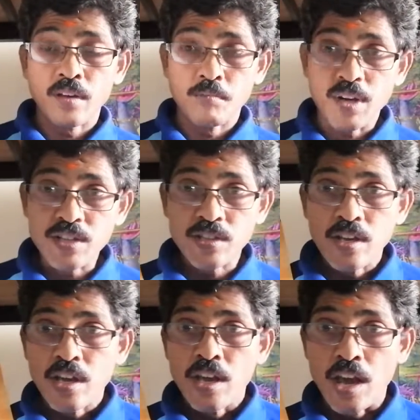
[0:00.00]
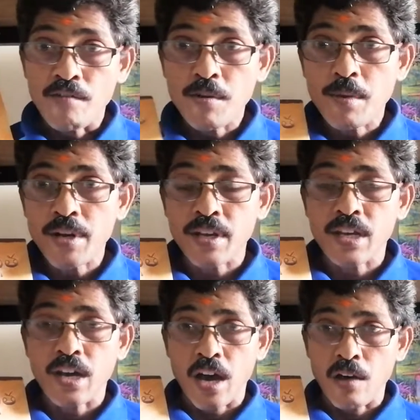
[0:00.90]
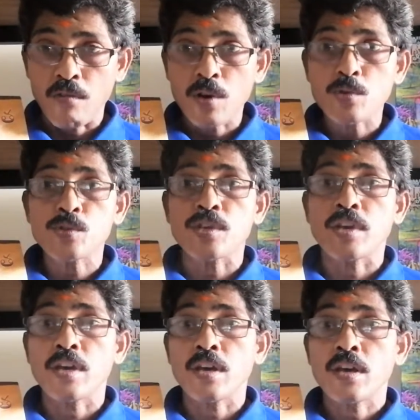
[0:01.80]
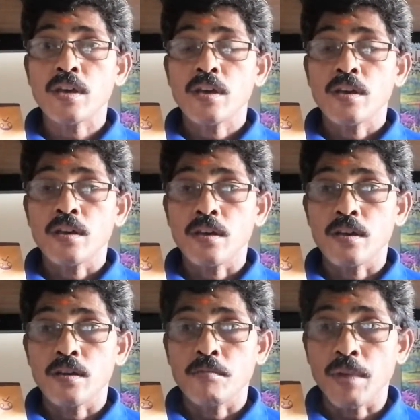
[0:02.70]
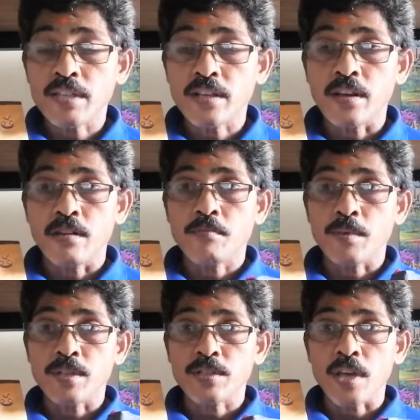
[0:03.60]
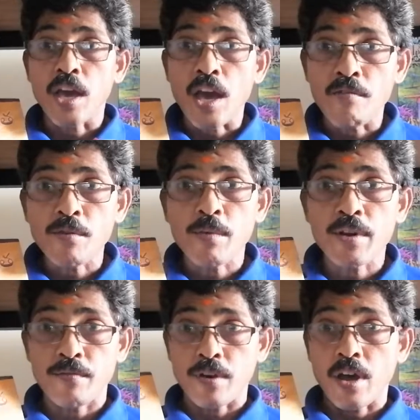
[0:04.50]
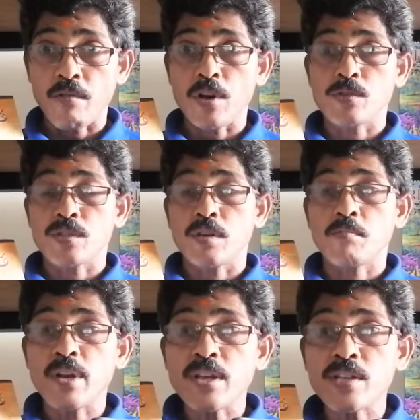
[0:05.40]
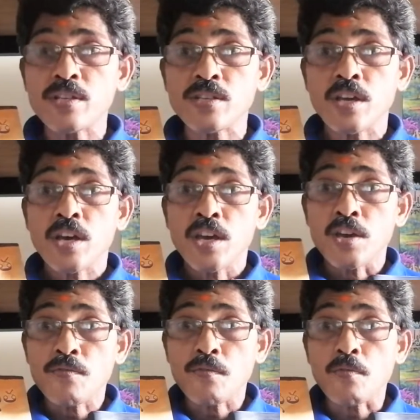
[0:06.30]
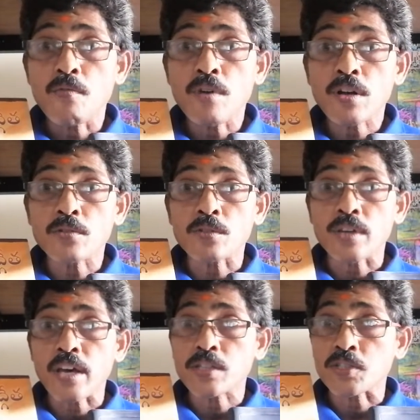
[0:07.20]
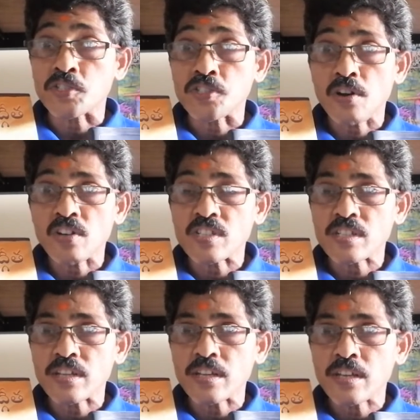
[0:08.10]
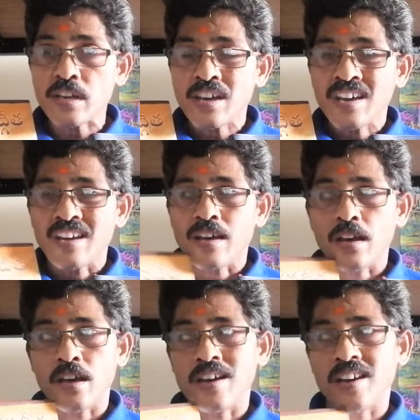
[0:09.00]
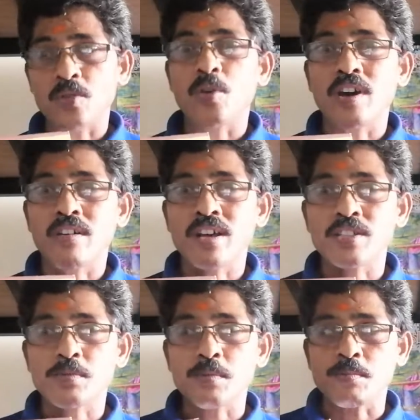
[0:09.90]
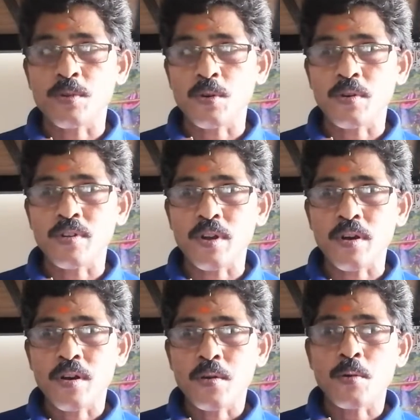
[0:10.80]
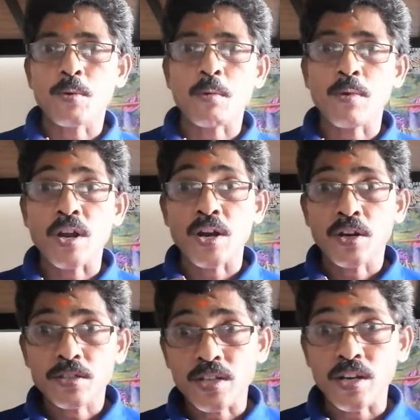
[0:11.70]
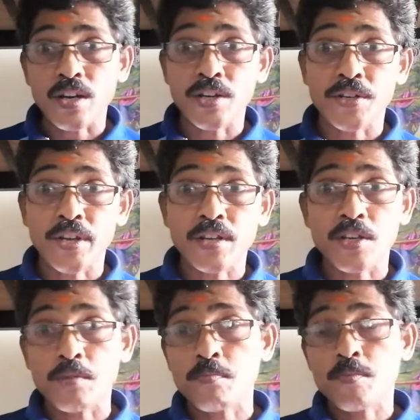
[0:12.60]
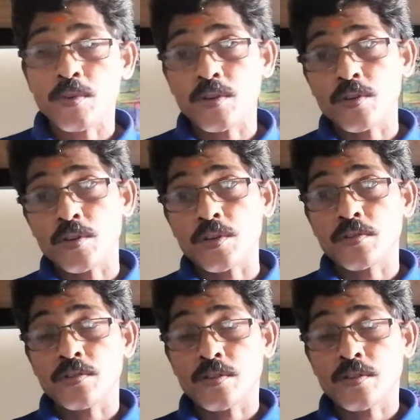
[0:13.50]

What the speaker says: Please, everybody, I want to say myself. Please, everybody, for I want to say, please, if who are those guys dishonestly. No hala, these people no hala, no problem. Suddenly take keep it.